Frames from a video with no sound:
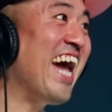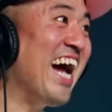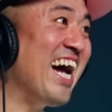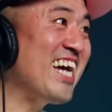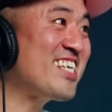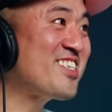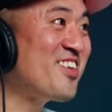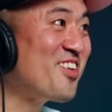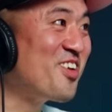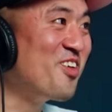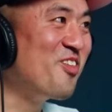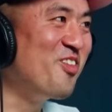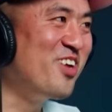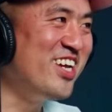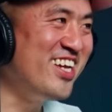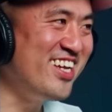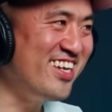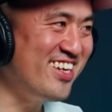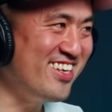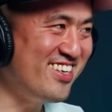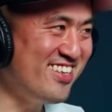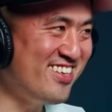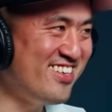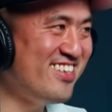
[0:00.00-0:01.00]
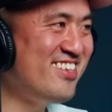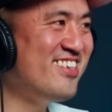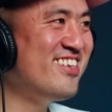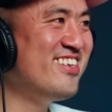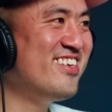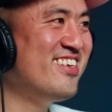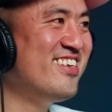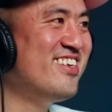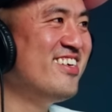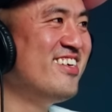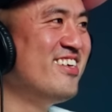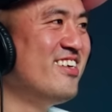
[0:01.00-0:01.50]
cash or the weed?
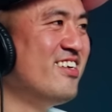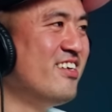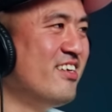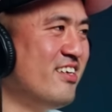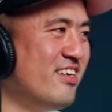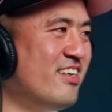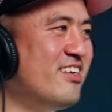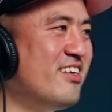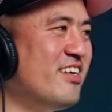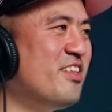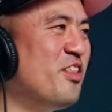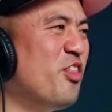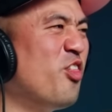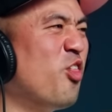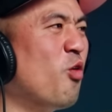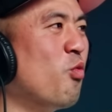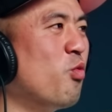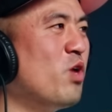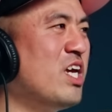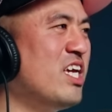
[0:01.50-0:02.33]
The